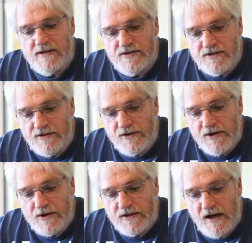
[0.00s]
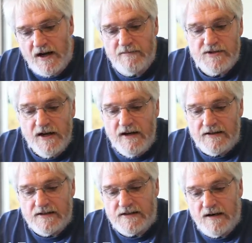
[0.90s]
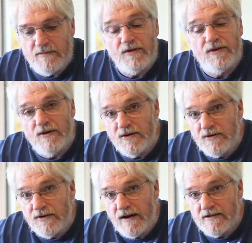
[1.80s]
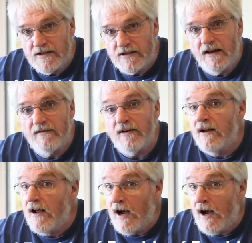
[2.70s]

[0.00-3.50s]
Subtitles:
It's New York Times, December 3rd, 2011.